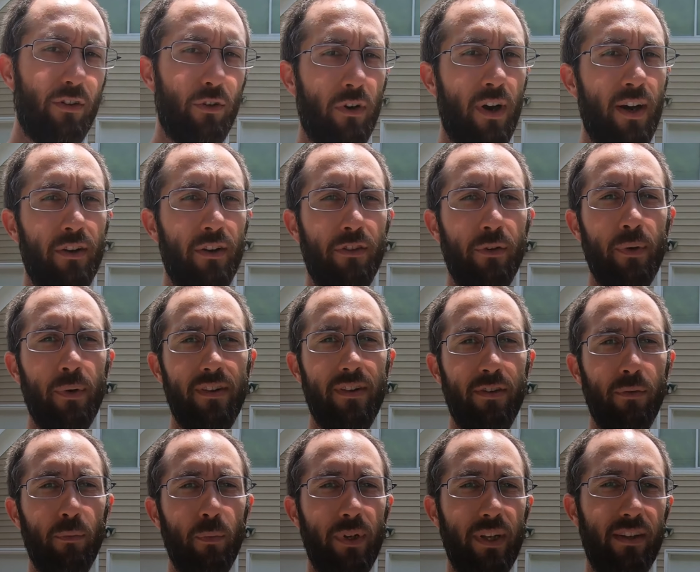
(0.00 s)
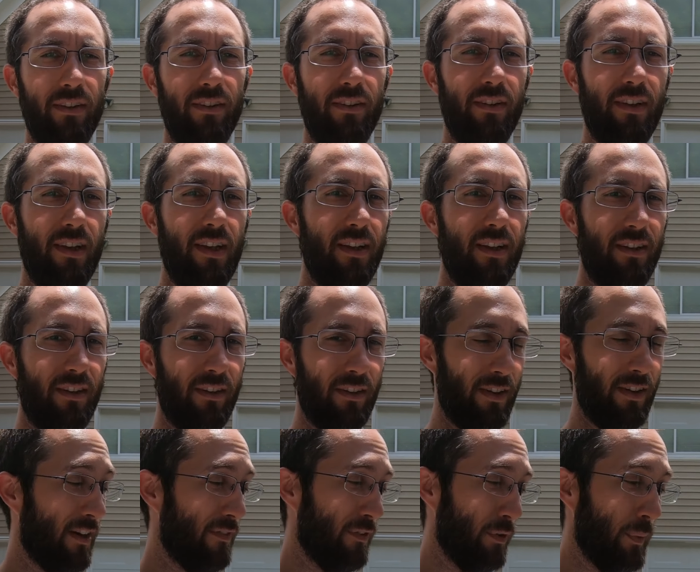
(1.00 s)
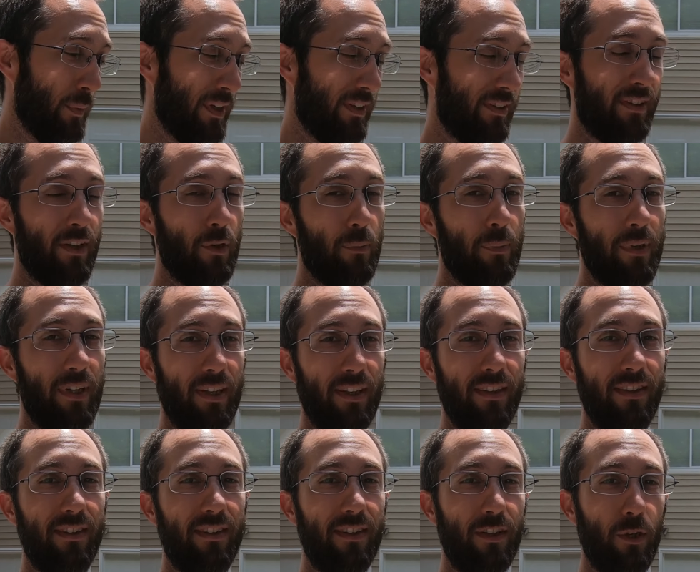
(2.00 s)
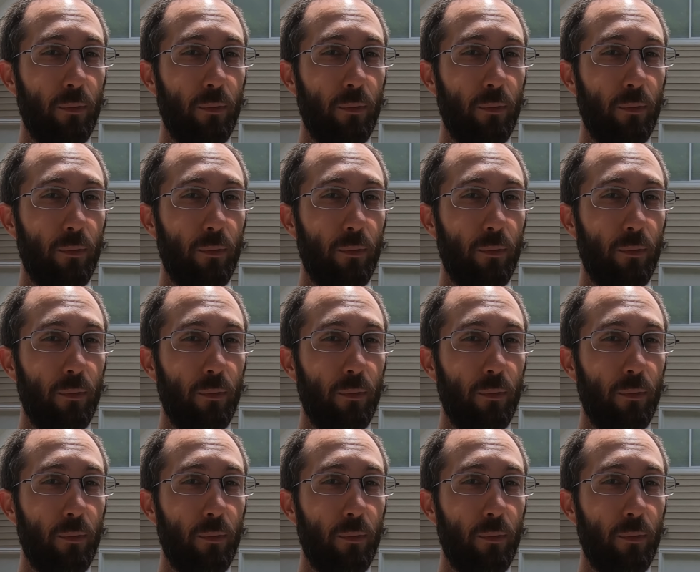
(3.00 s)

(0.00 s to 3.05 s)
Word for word: grind through it some weeks. You know, not every week's gonna be an